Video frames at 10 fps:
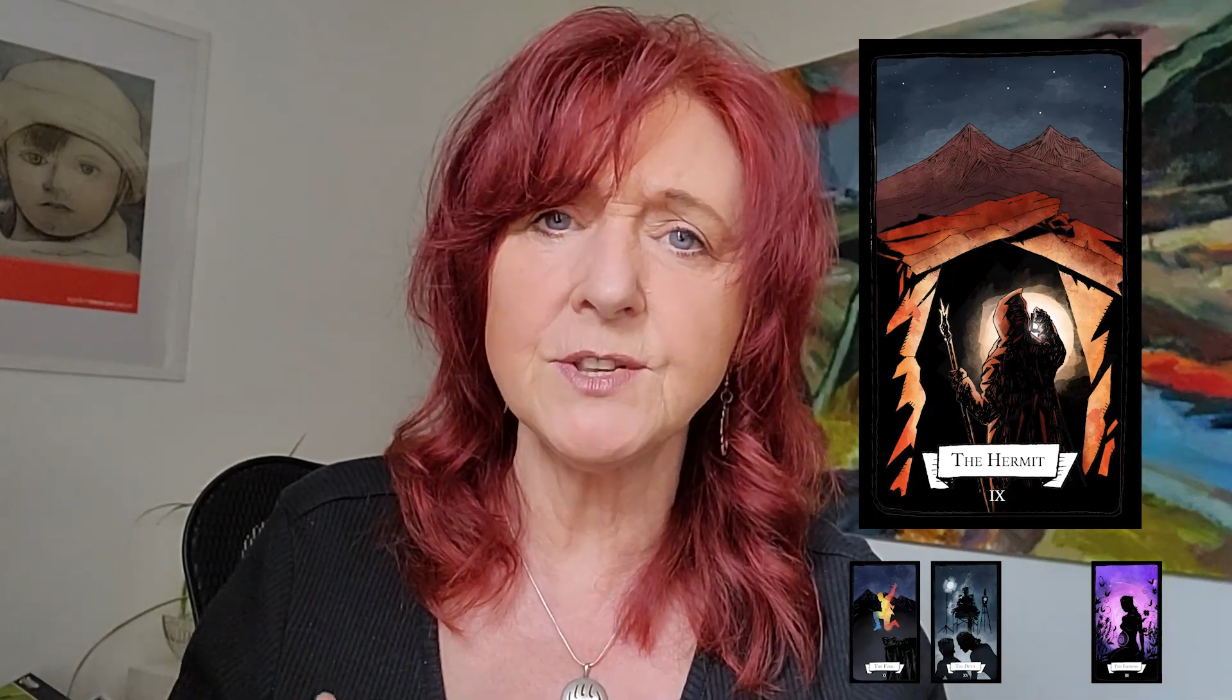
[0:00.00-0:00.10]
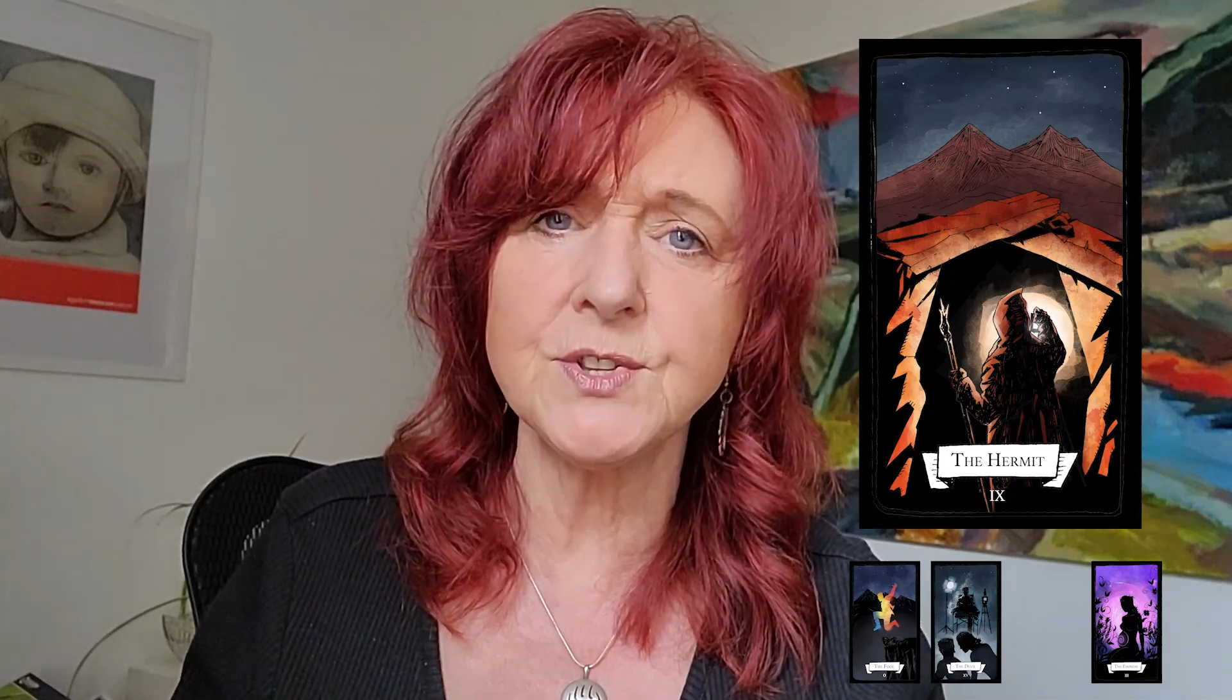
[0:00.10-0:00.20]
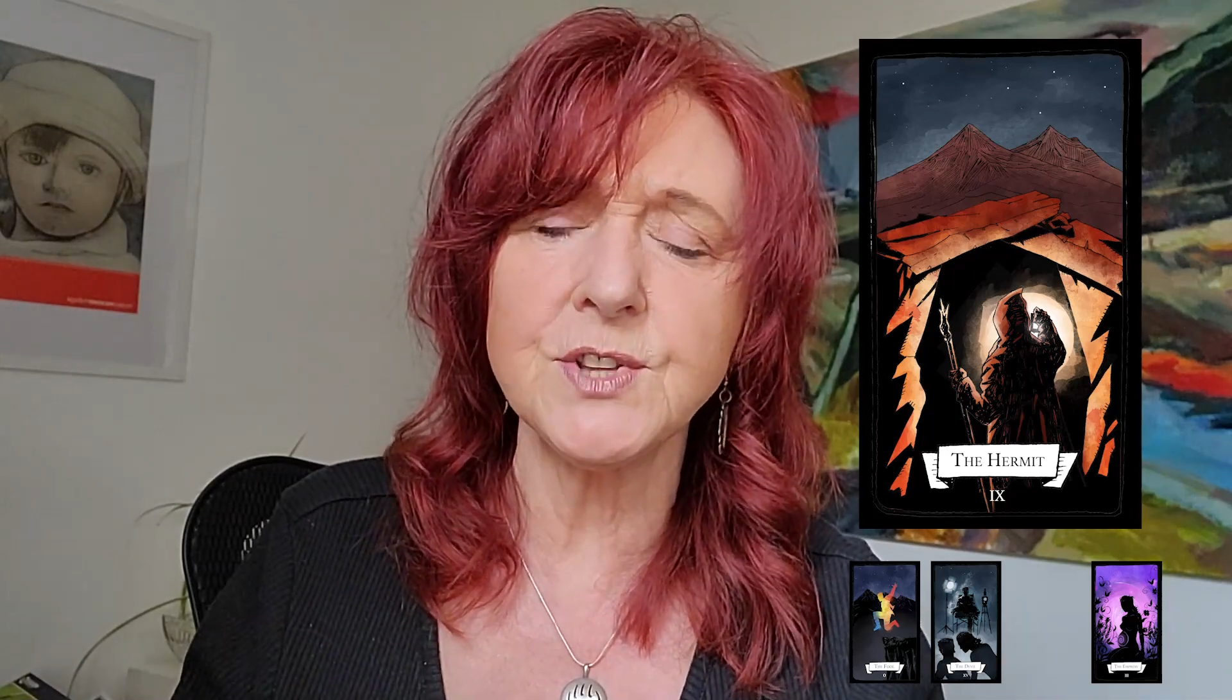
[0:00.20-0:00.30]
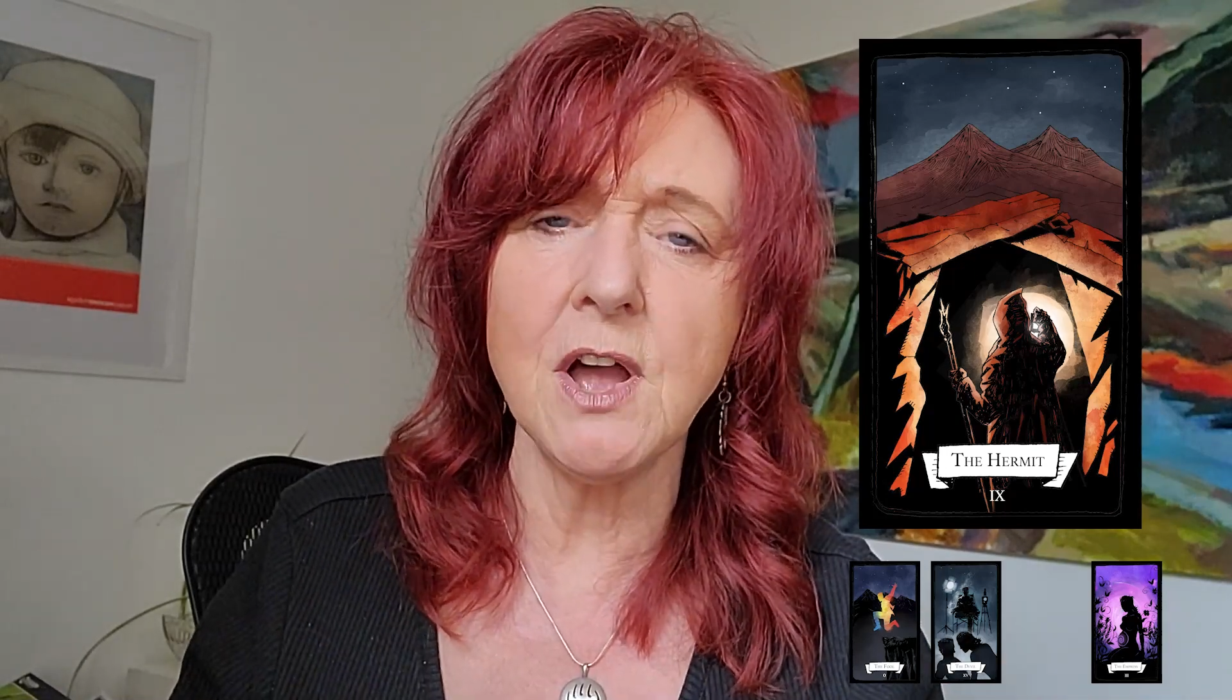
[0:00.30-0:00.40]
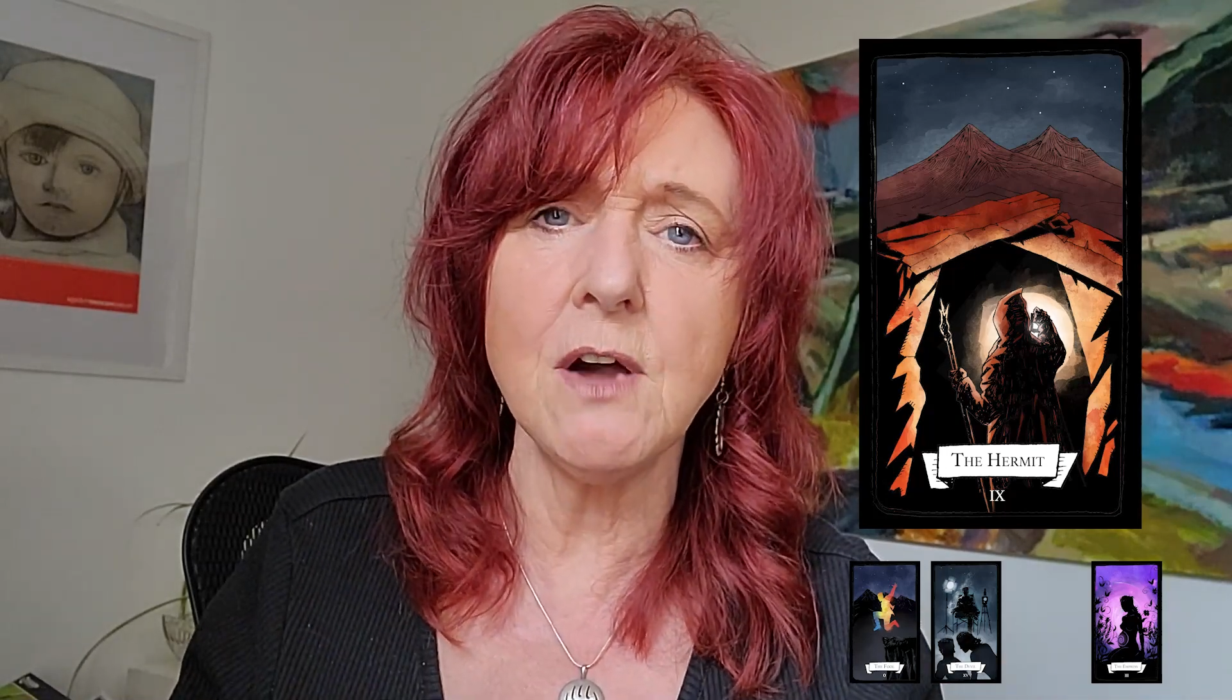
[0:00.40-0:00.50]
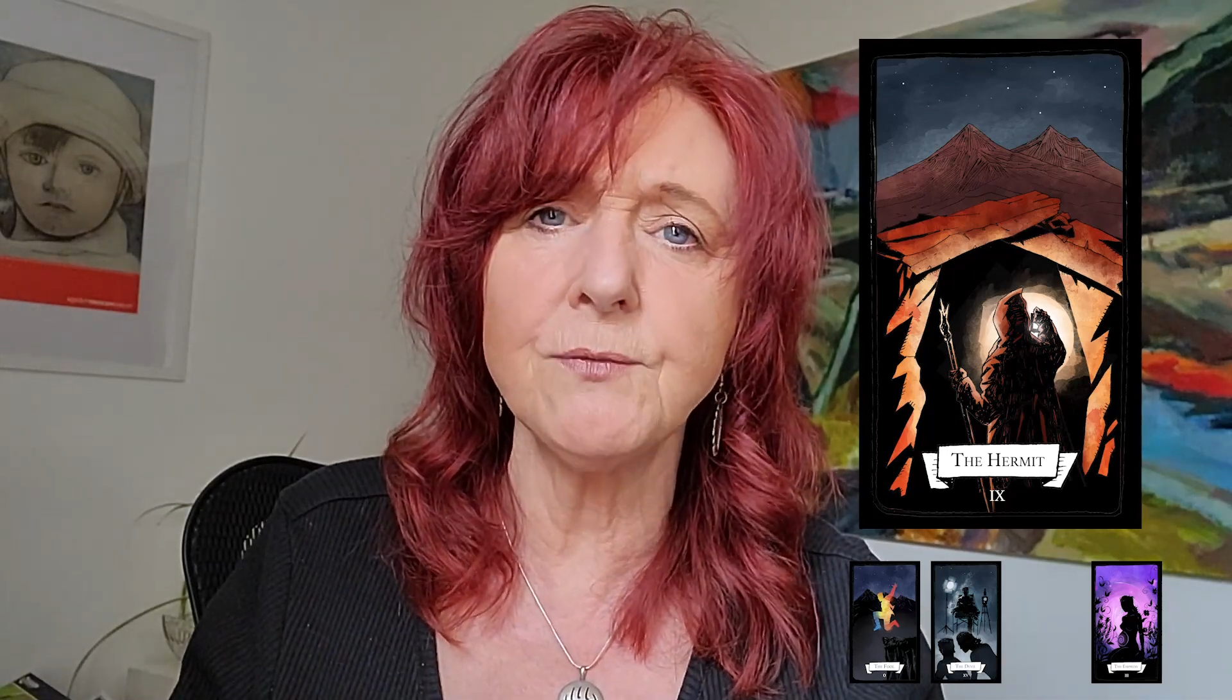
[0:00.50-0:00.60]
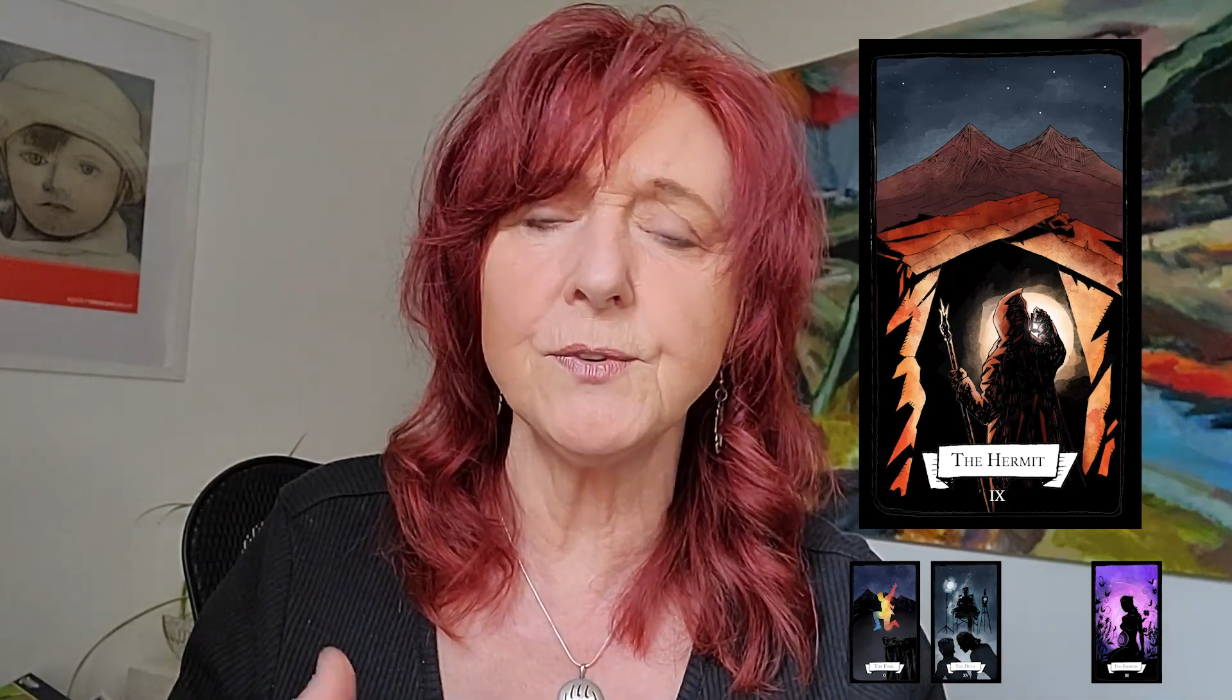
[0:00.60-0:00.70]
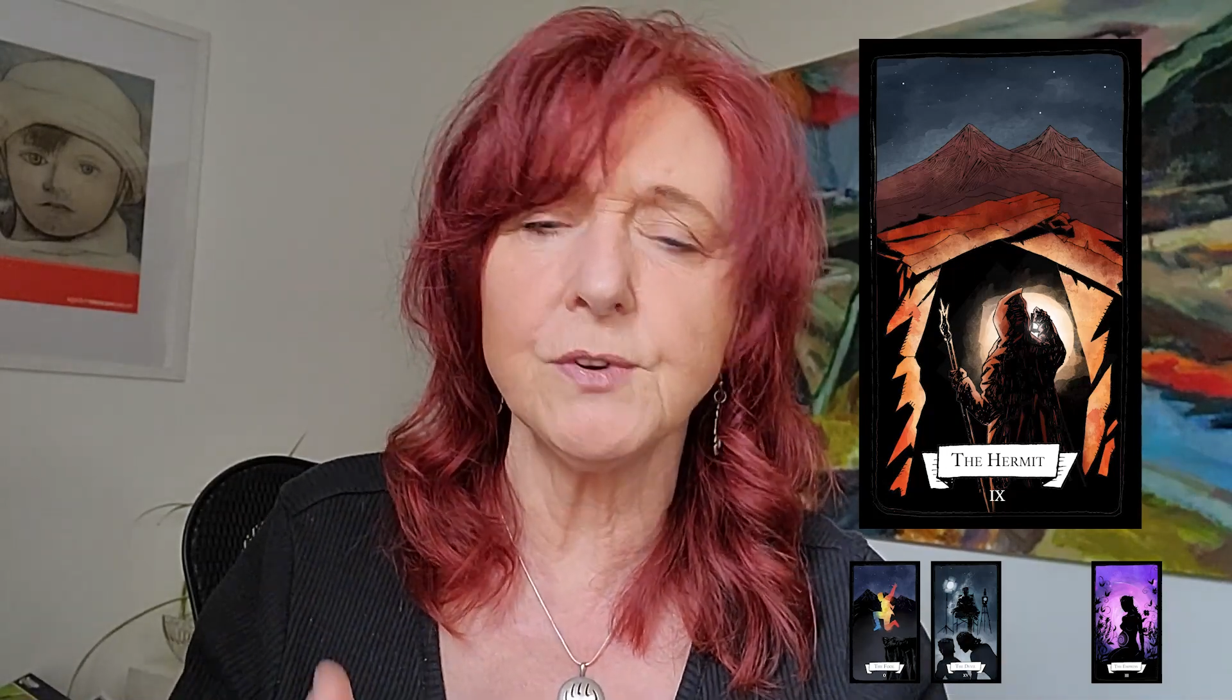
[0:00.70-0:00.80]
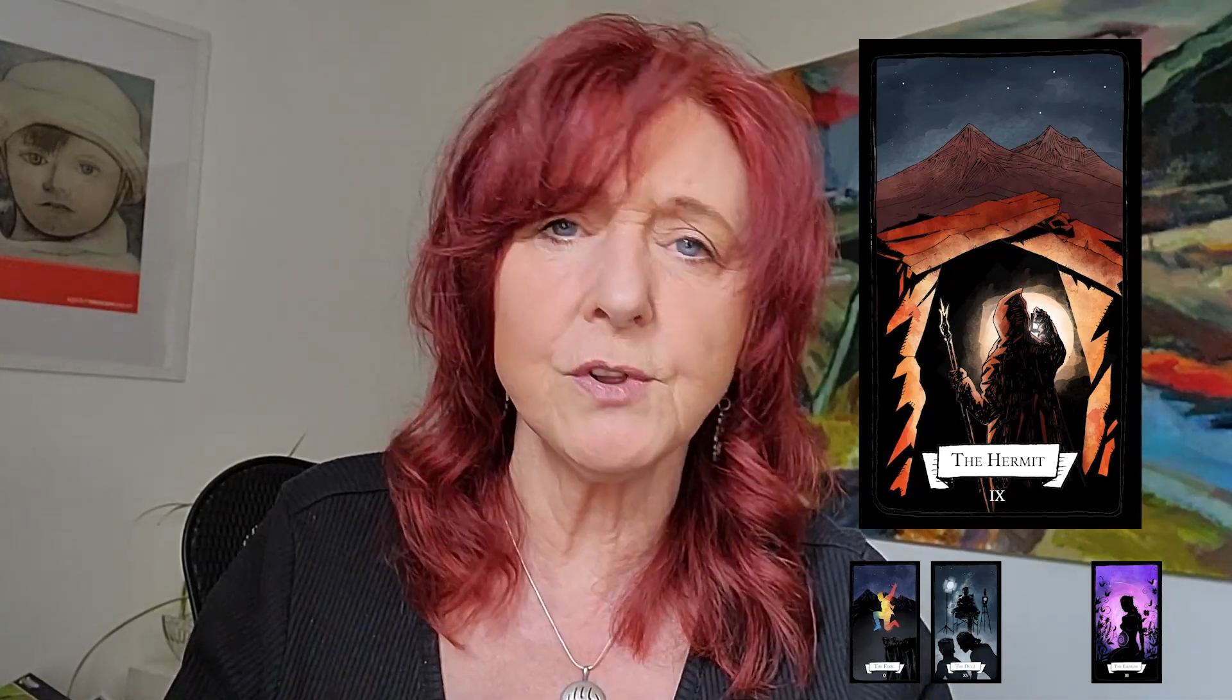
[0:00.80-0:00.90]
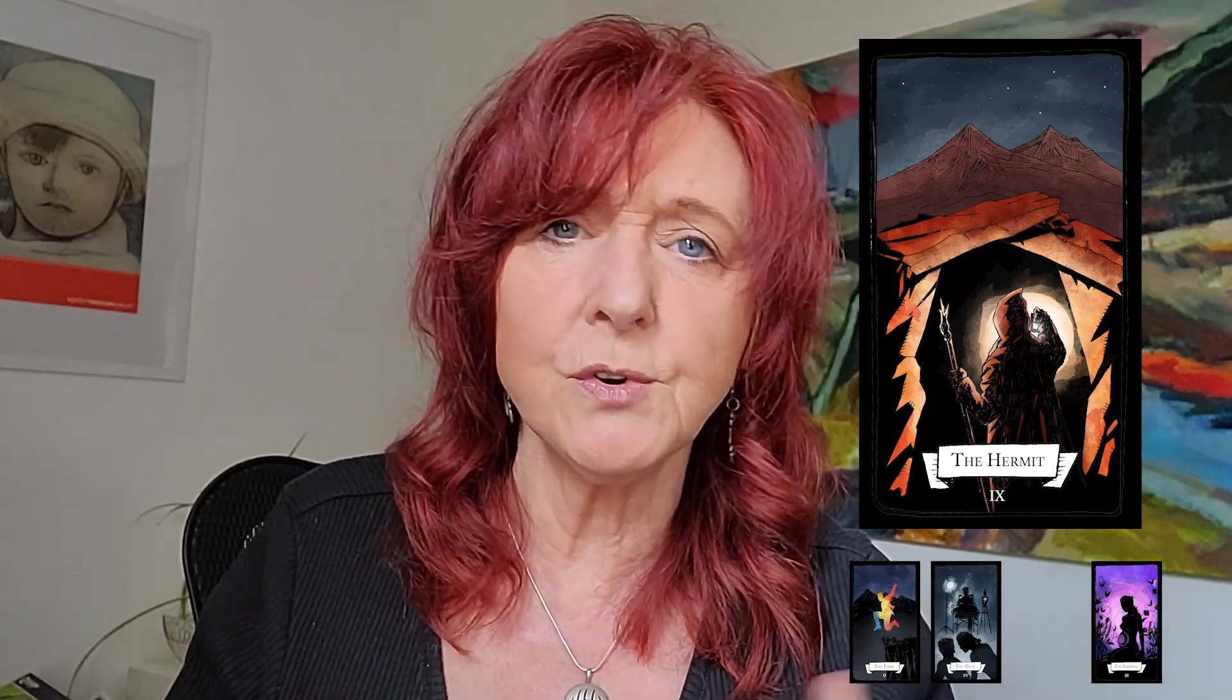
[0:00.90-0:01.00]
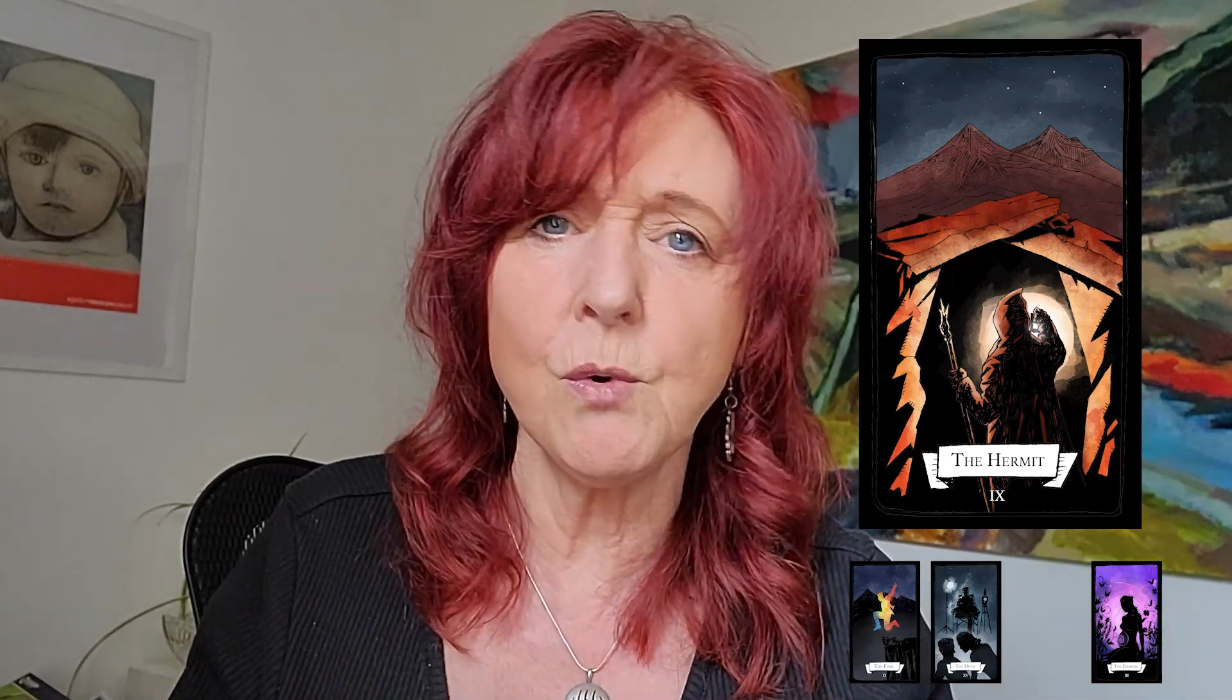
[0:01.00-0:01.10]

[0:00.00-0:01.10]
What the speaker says: stuff and